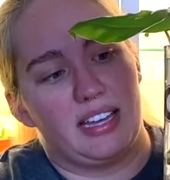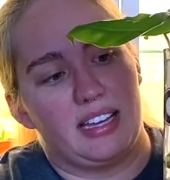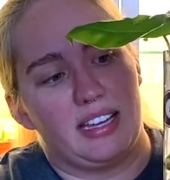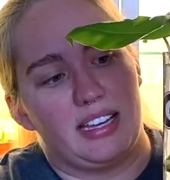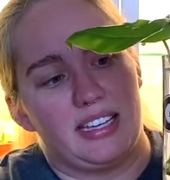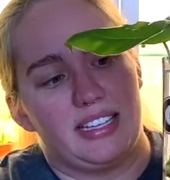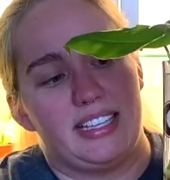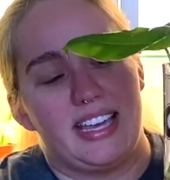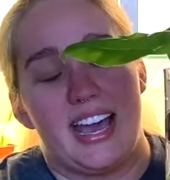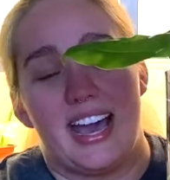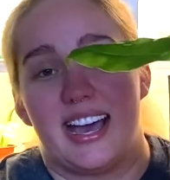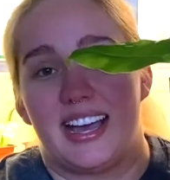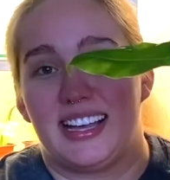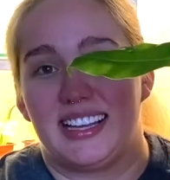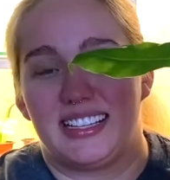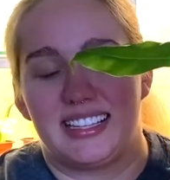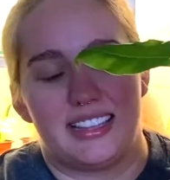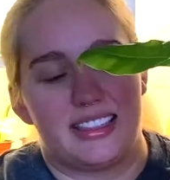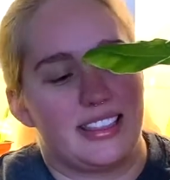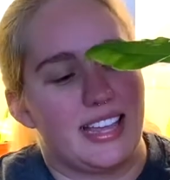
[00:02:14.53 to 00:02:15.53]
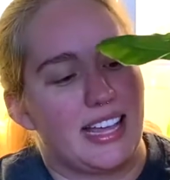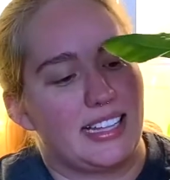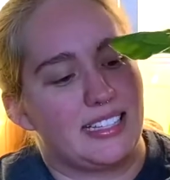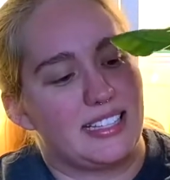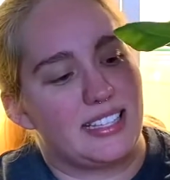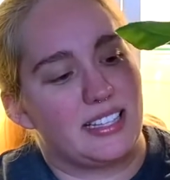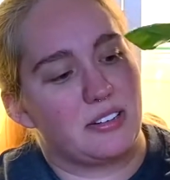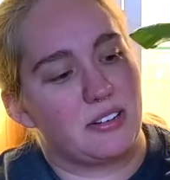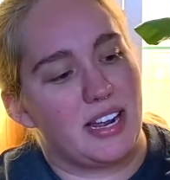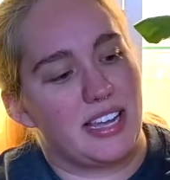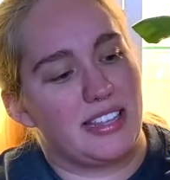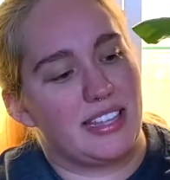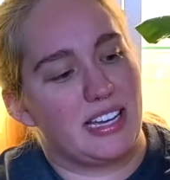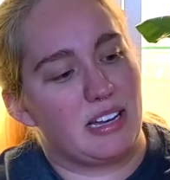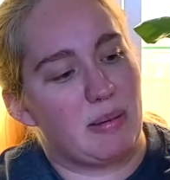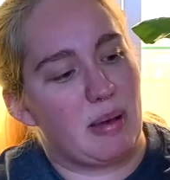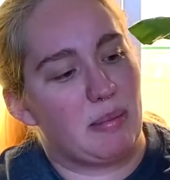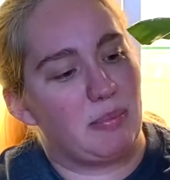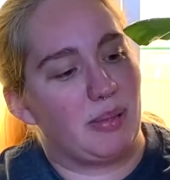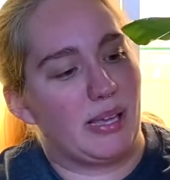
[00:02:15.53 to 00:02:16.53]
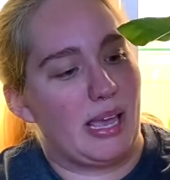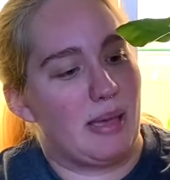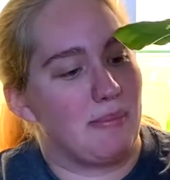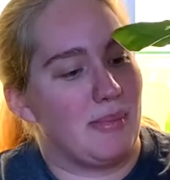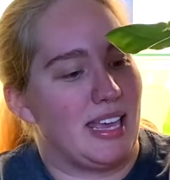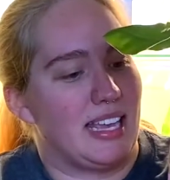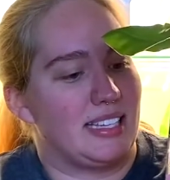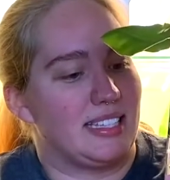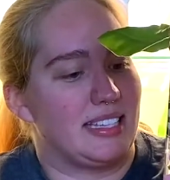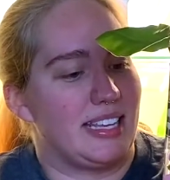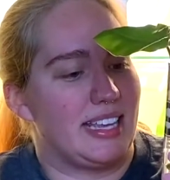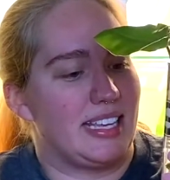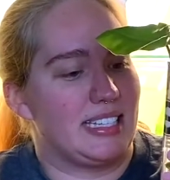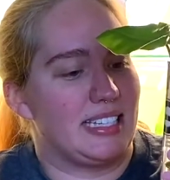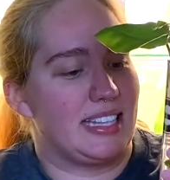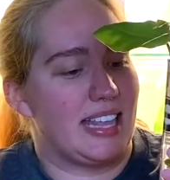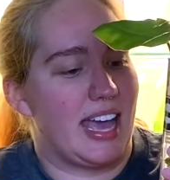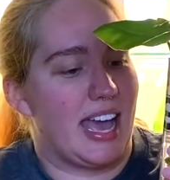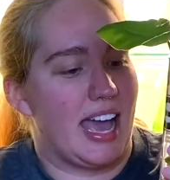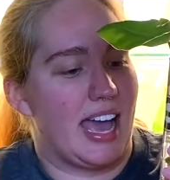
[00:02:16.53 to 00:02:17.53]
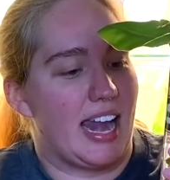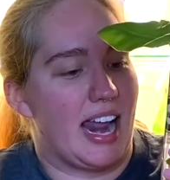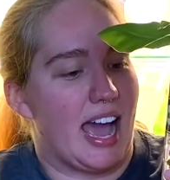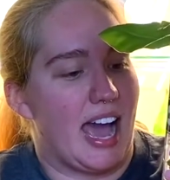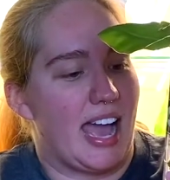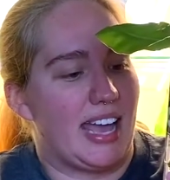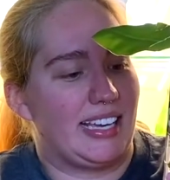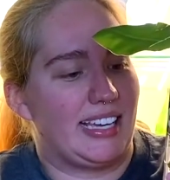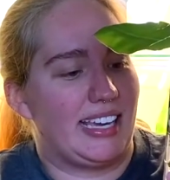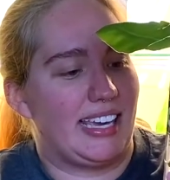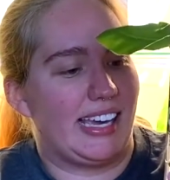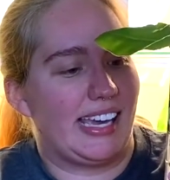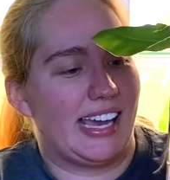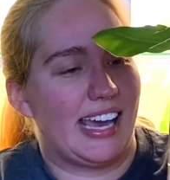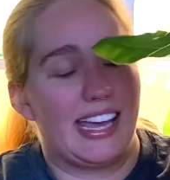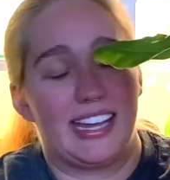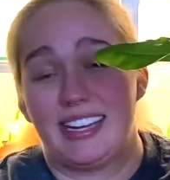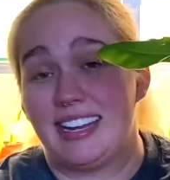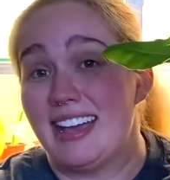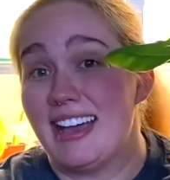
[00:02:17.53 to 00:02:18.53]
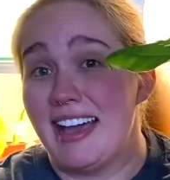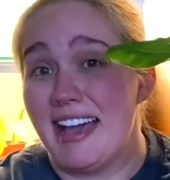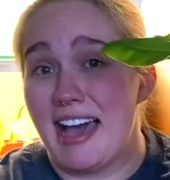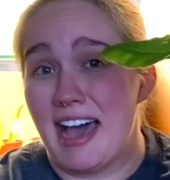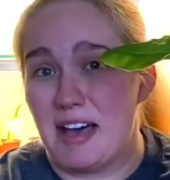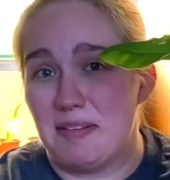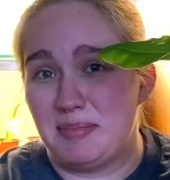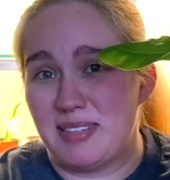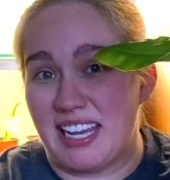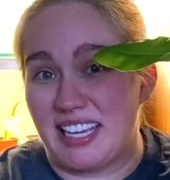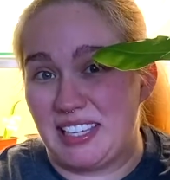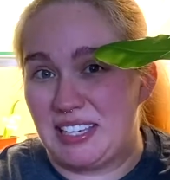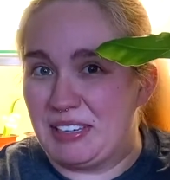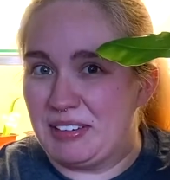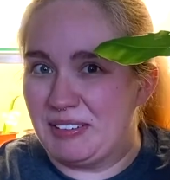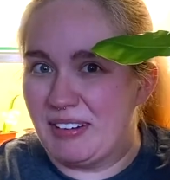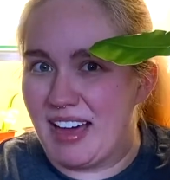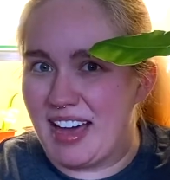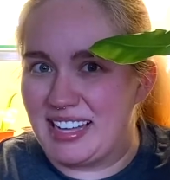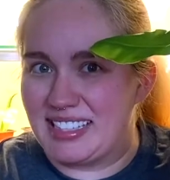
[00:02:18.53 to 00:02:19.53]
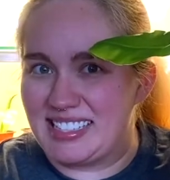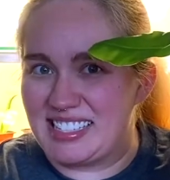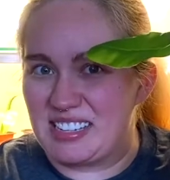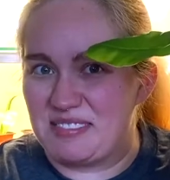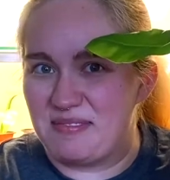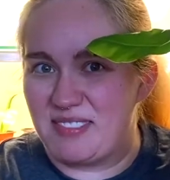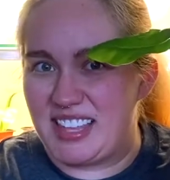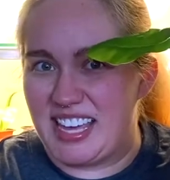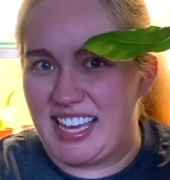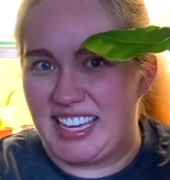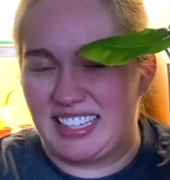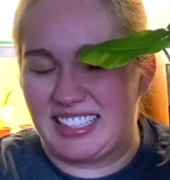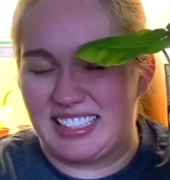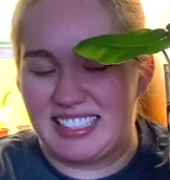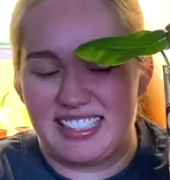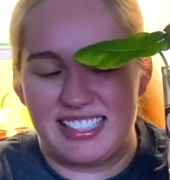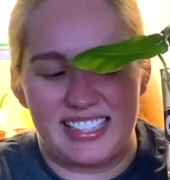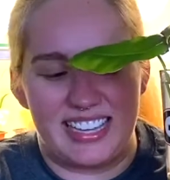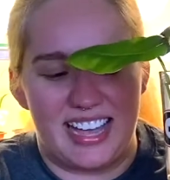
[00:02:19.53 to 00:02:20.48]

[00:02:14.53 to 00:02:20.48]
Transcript: Yeah, that's the great thing about Plantmas, is that I can update you on some things